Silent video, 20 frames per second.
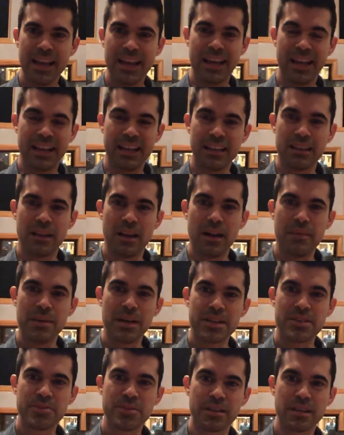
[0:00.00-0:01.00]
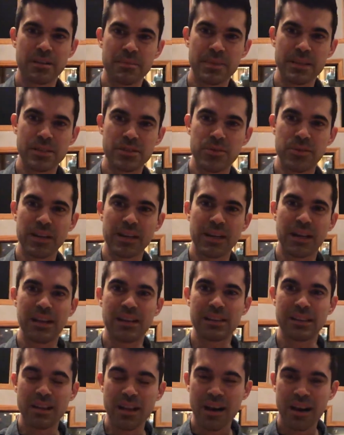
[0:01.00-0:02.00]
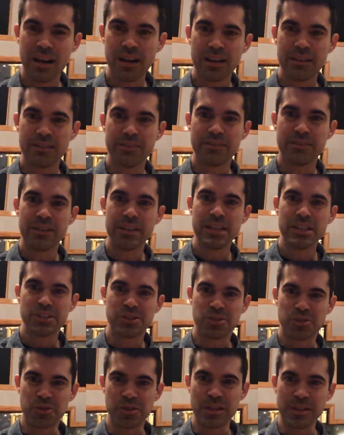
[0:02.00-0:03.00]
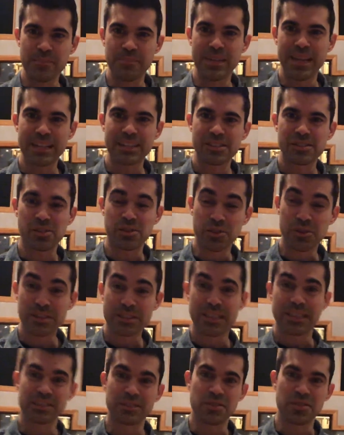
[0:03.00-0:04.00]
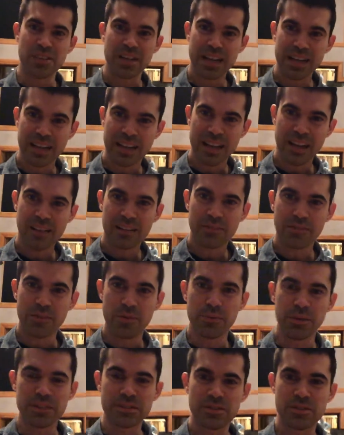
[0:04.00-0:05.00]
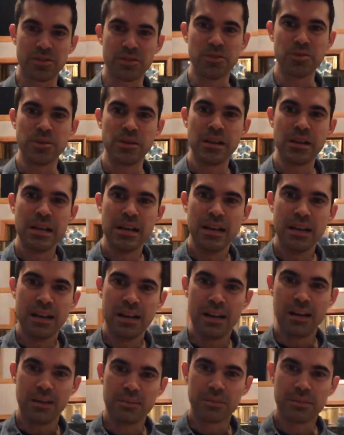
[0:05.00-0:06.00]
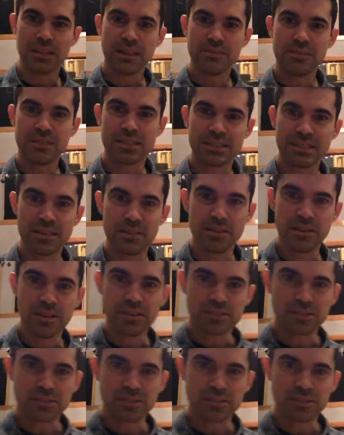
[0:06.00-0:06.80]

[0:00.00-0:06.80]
And I'm actually going to be doing a live stream next Thursday. So check it out if you want to. Would love to see you there.